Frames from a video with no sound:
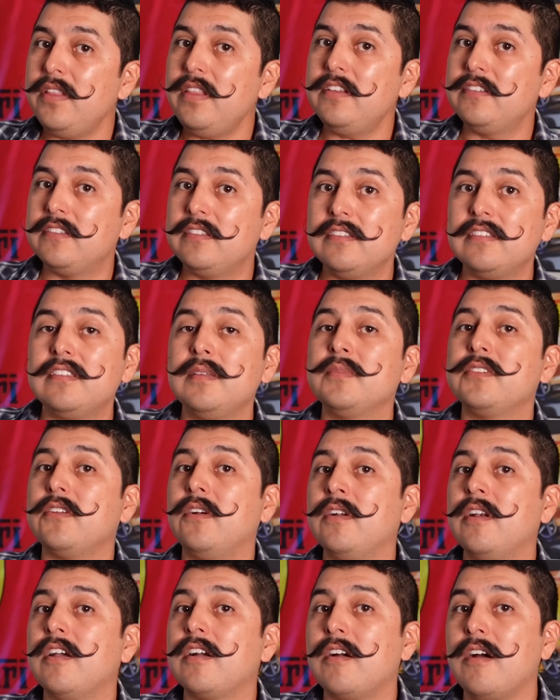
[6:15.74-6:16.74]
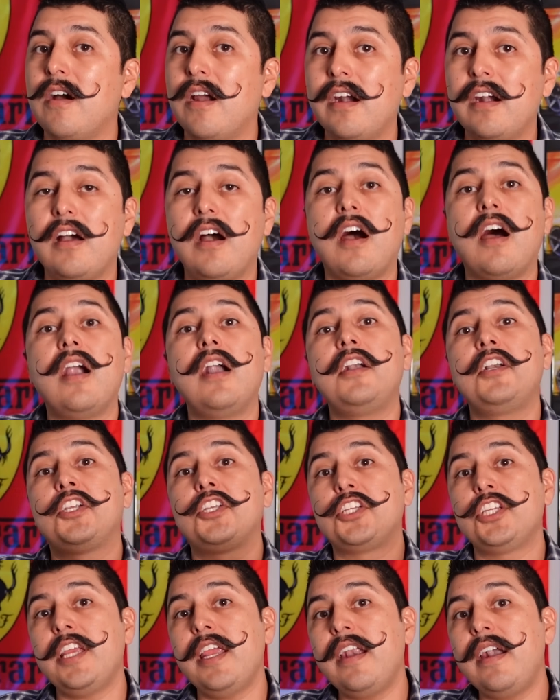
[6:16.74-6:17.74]
of the systems on a car are
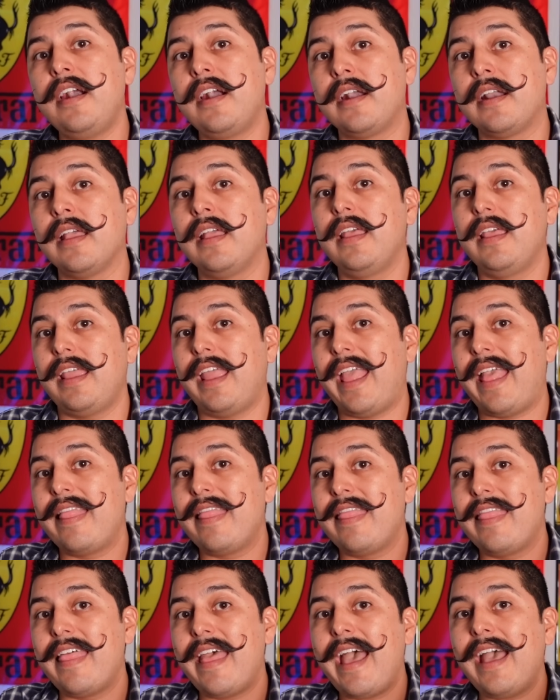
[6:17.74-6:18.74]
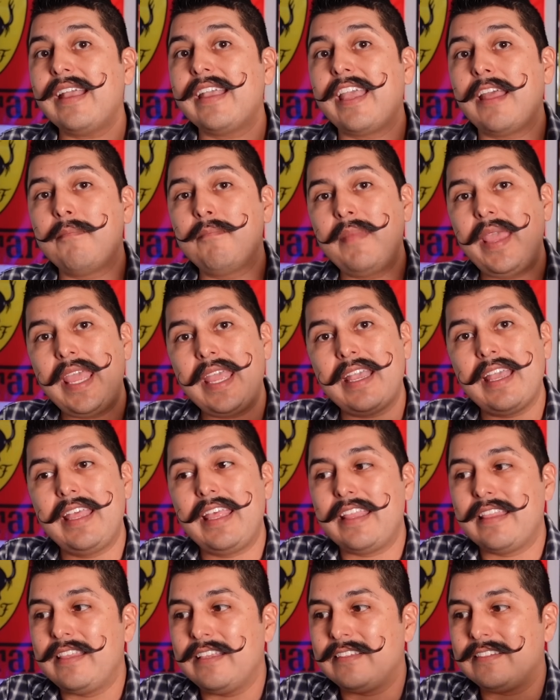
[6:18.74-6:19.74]
shared, and that can make
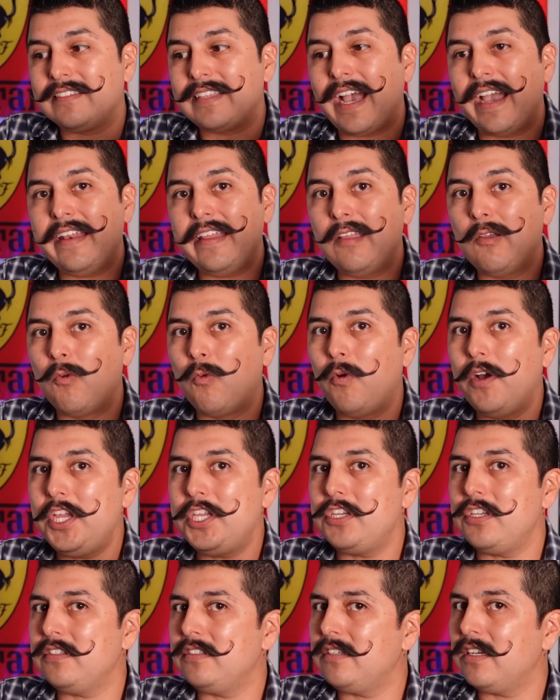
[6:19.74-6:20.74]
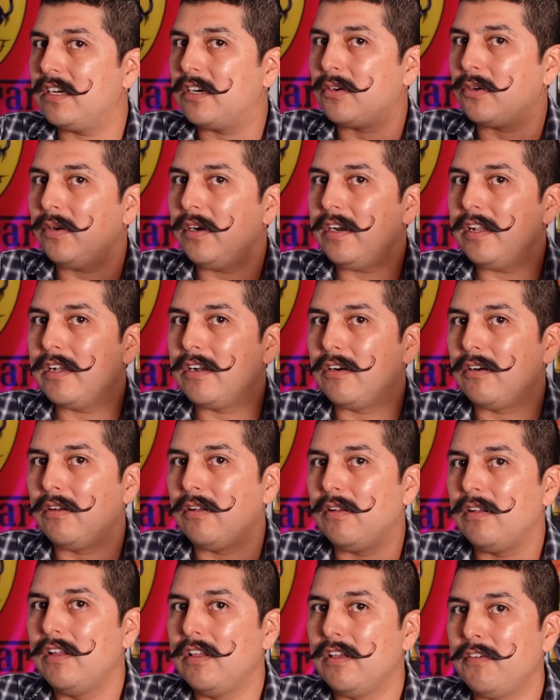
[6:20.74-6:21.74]
deciding which is the
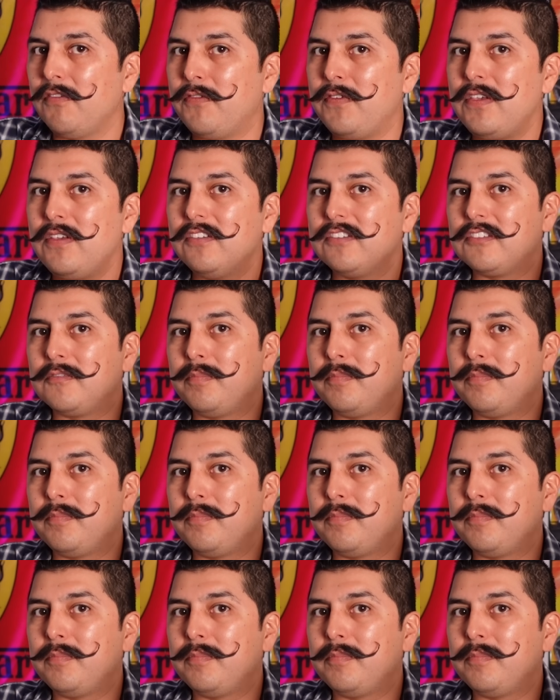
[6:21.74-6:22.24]
critical fuse